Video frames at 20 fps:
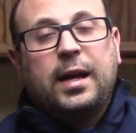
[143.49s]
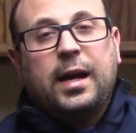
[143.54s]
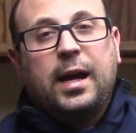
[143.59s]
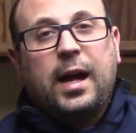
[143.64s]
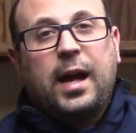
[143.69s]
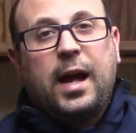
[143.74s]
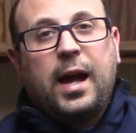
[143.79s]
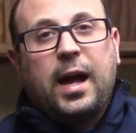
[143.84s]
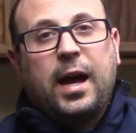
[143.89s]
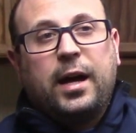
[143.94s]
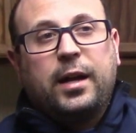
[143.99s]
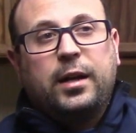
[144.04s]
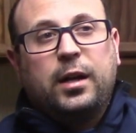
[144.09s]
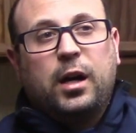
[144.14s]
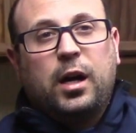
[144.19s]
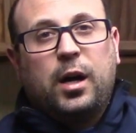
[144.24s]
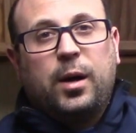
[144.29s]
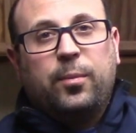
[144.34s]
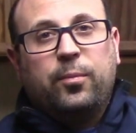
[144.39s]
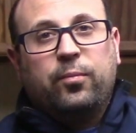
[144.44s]
And
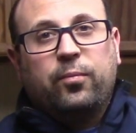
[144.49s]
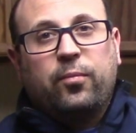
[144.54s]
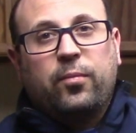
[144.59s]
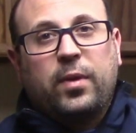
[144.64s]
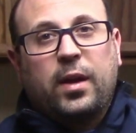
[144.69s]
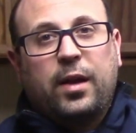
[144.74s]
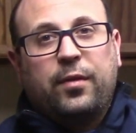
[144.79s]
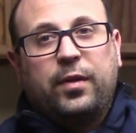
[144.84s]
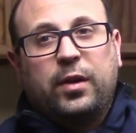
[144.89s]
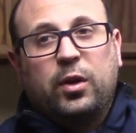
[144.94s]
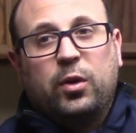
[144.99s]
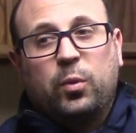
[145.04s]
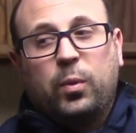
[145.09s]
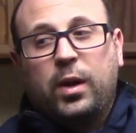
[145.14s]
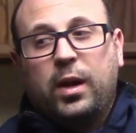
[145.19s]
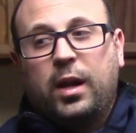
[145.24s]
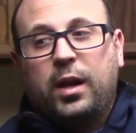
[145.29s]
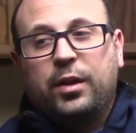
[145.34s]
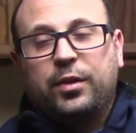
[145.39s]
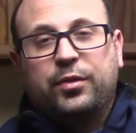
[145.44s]
I figured,
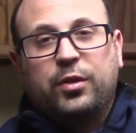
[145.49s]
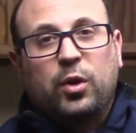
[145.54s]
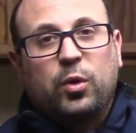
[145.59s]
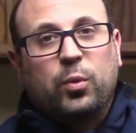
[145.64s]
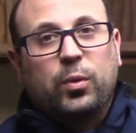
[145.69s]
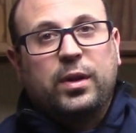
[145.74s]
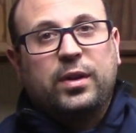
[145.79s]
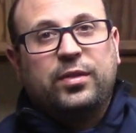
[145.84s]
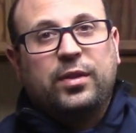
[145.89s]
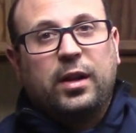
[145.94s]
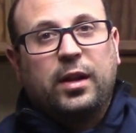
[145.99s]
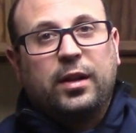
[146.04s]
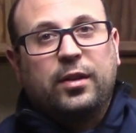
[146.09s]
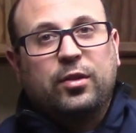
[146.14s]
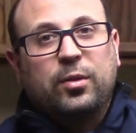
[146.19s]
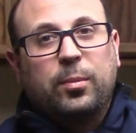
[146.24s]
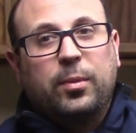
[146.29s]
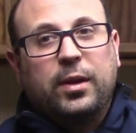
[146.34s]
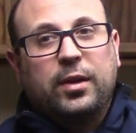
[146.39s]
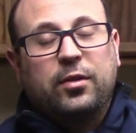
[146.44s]
well, I'll start reselling
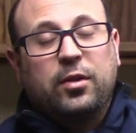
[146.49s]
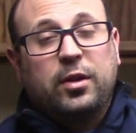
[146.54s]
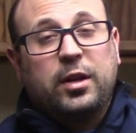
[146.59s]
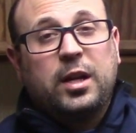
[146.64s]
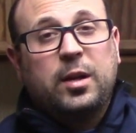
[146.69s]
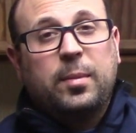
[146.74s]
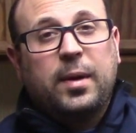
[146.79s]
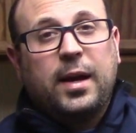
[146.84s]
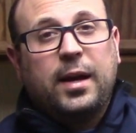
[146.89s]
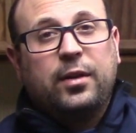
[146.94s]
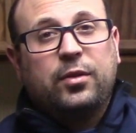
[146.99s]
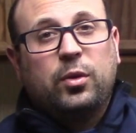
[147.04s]
some things on eBay,